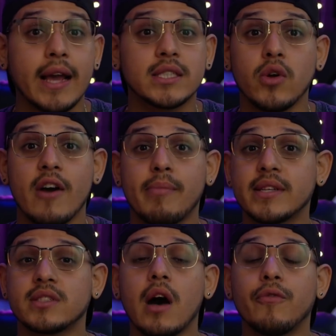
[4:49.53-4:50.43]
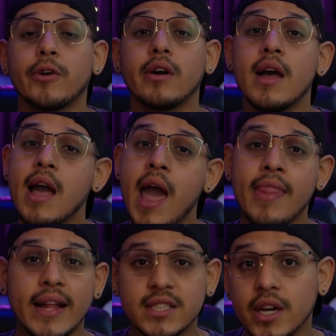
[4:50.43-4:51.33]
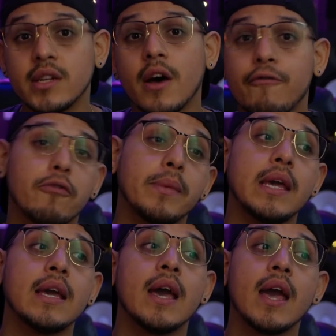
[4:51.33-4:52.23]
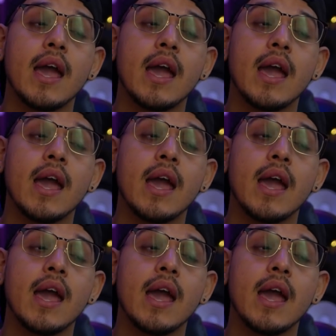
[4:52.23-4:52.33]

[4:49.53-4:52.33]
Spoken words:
I still have my software and that's good enough for me.